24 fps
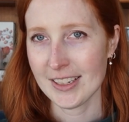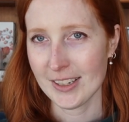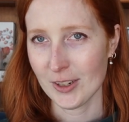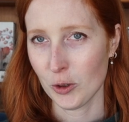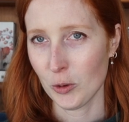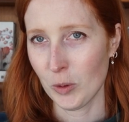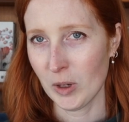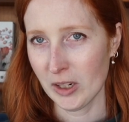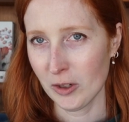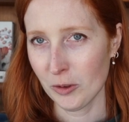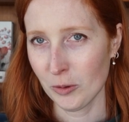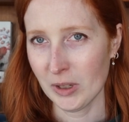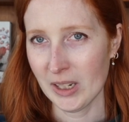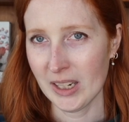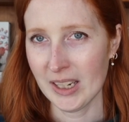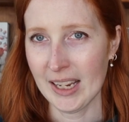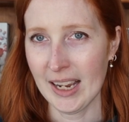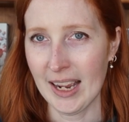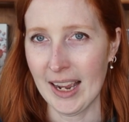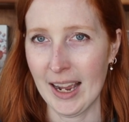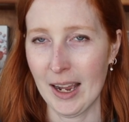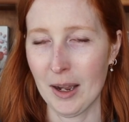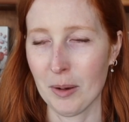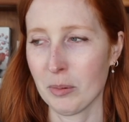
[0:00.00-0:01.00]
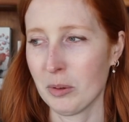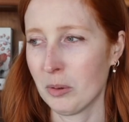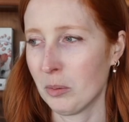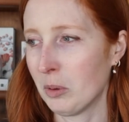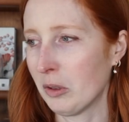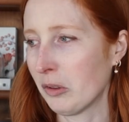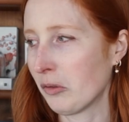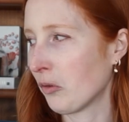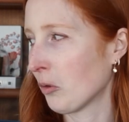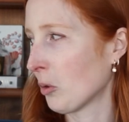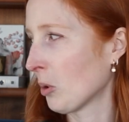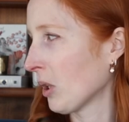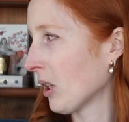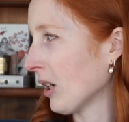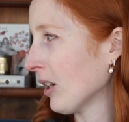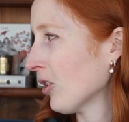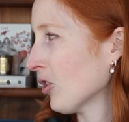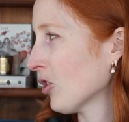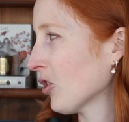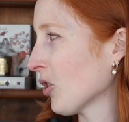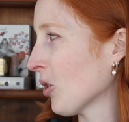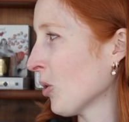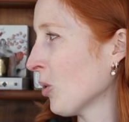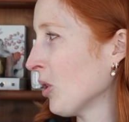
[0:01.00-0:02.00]
quick recap before I
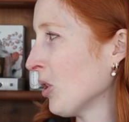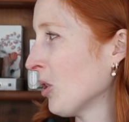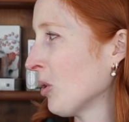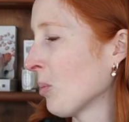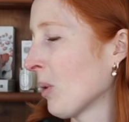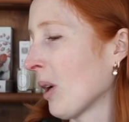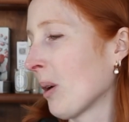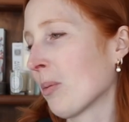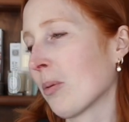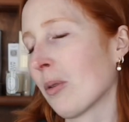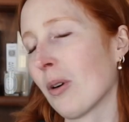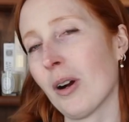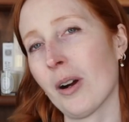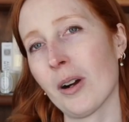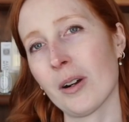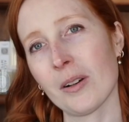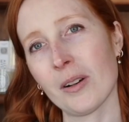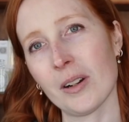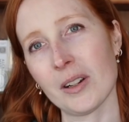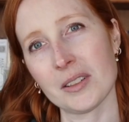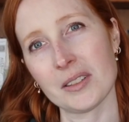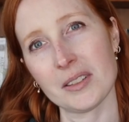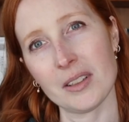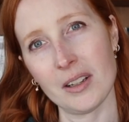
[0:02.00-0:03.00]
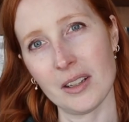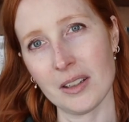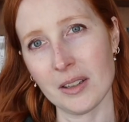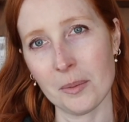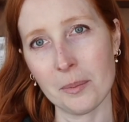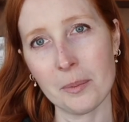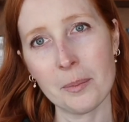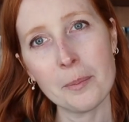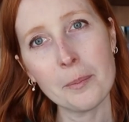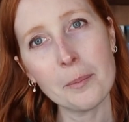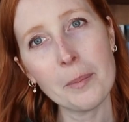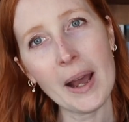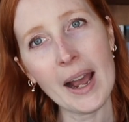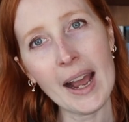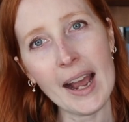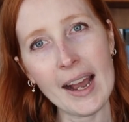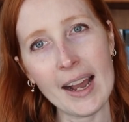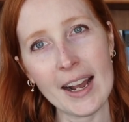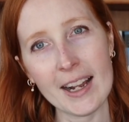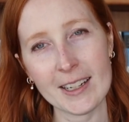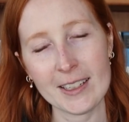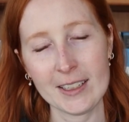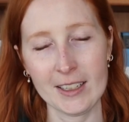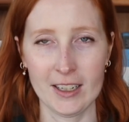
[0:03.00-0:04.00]
show you my progress on the
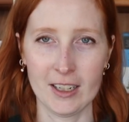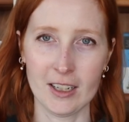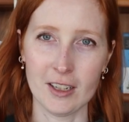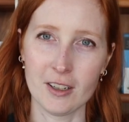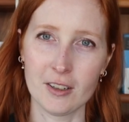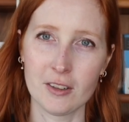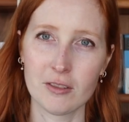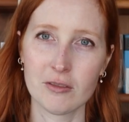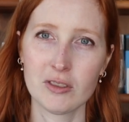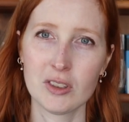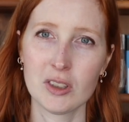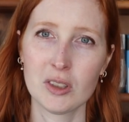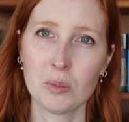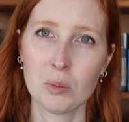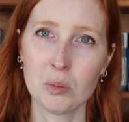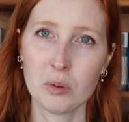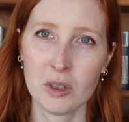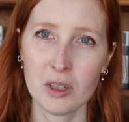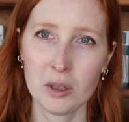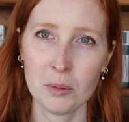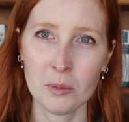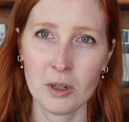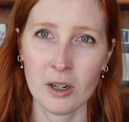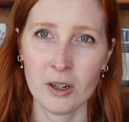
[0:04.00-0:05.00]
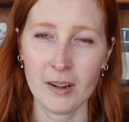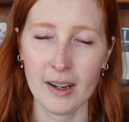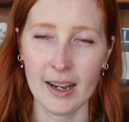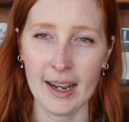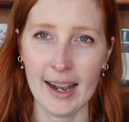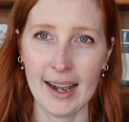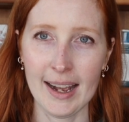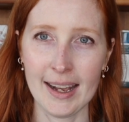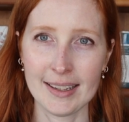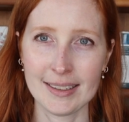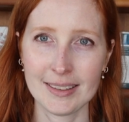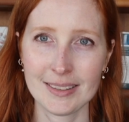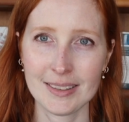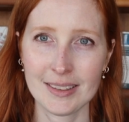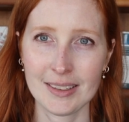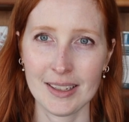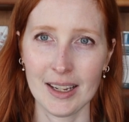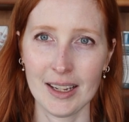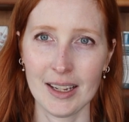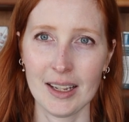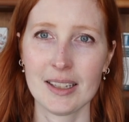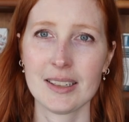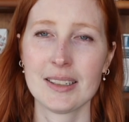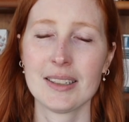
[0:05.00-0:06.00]
back of the Brenda
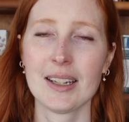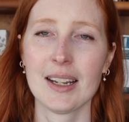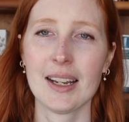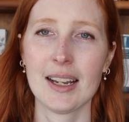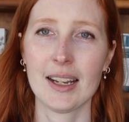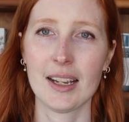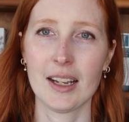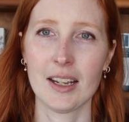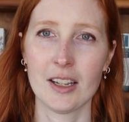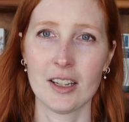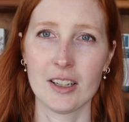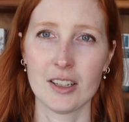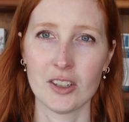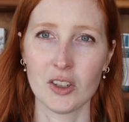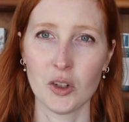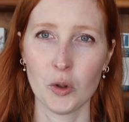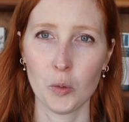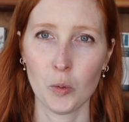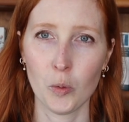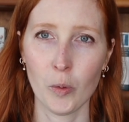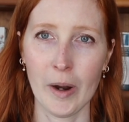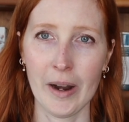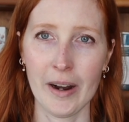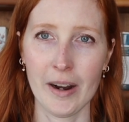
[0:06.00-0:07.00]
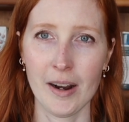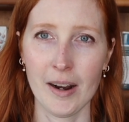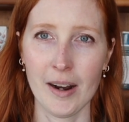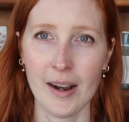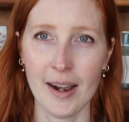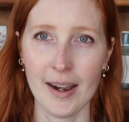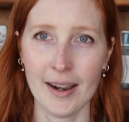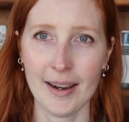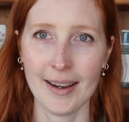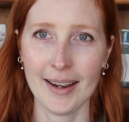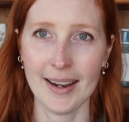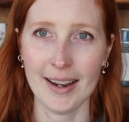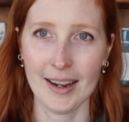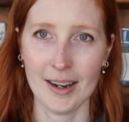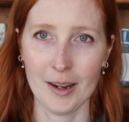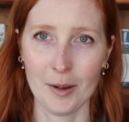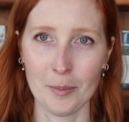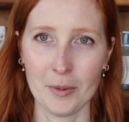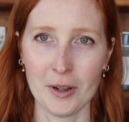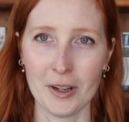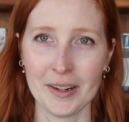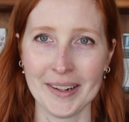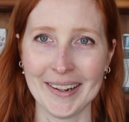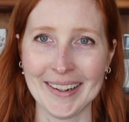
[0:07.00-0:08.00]
casket and where I am
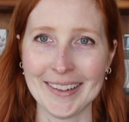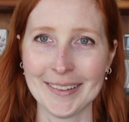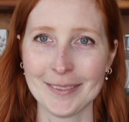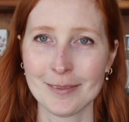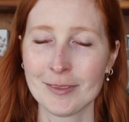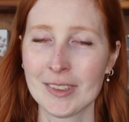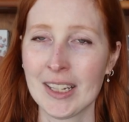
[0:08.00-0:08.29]
on it.